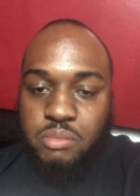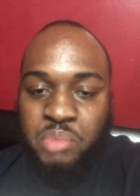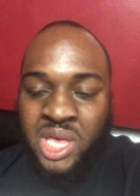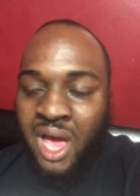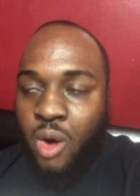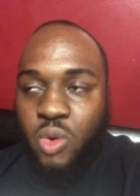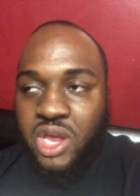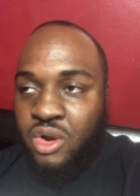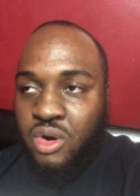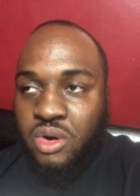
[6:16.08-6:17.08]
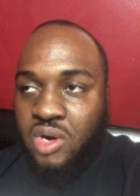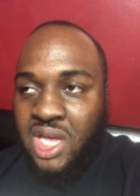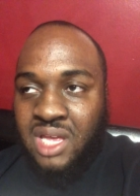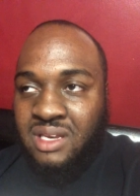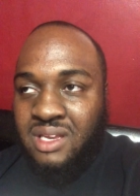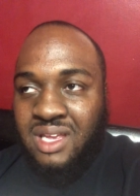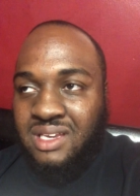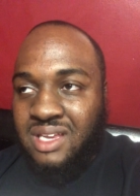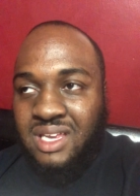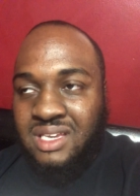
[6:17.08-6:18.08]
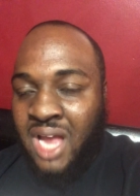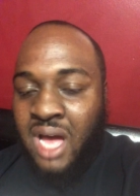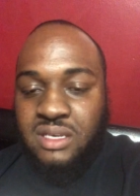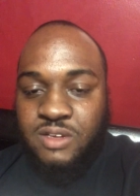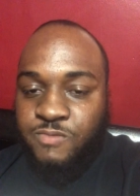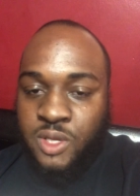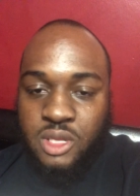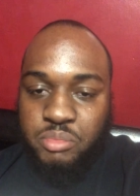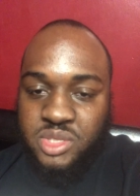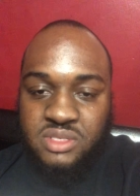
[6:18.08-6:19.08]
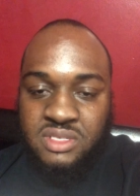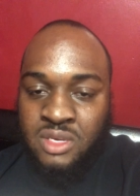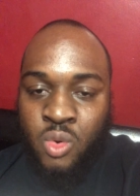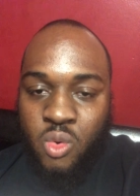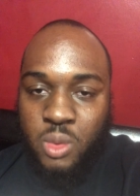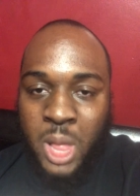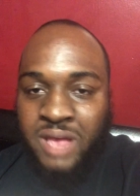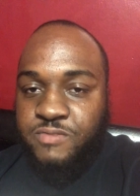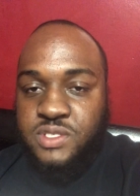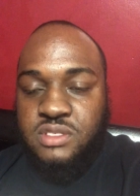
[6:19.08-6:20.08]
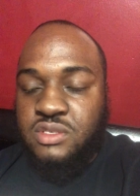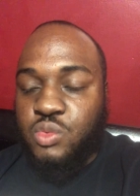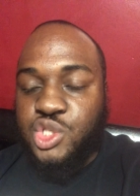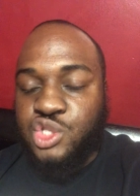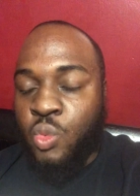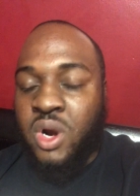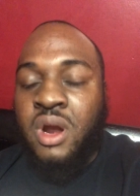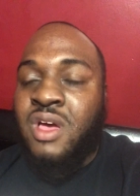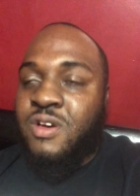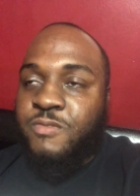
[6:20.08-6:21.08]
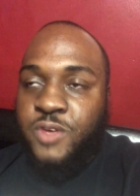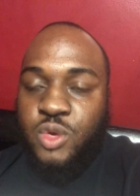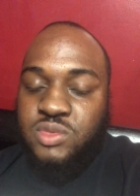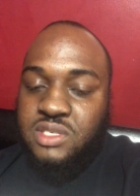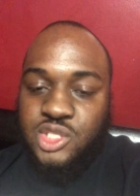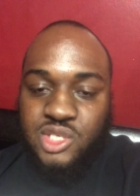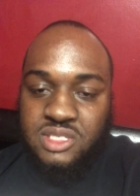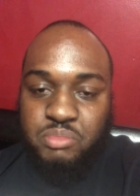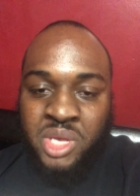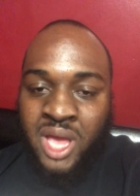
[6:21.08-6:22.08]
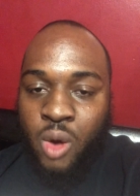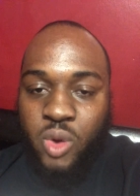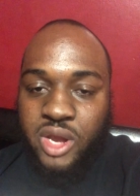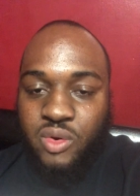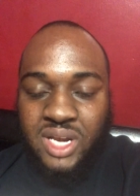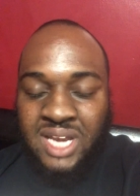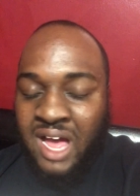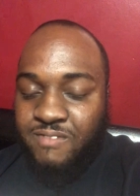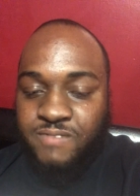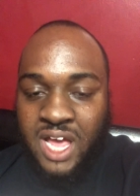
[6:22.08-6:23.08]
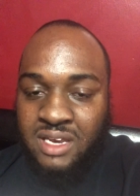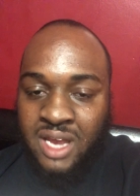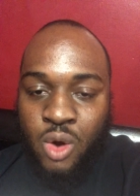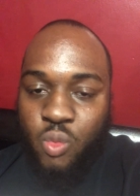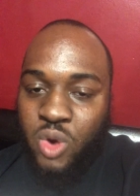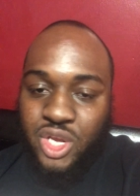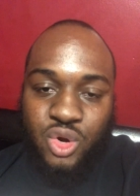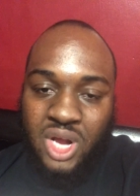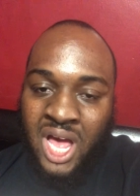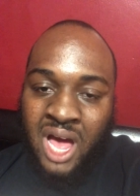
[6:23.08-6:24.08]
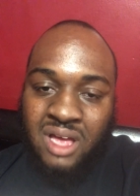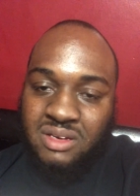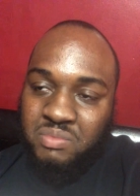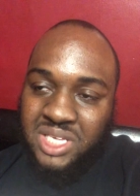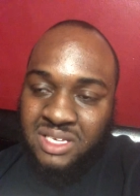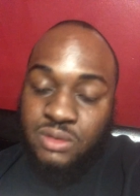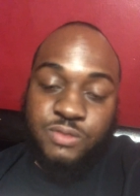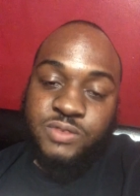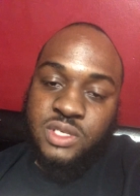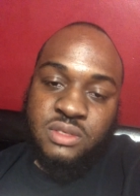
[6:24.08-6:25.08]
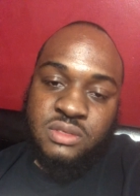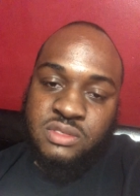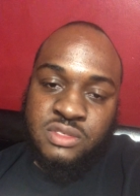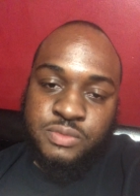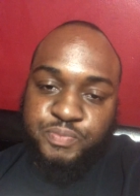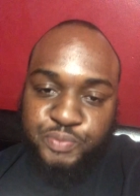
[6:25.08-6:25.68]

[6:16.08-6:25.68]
be out here and and and not develop a skill. Life is too short for you to just be out here and not find out what your God gift is.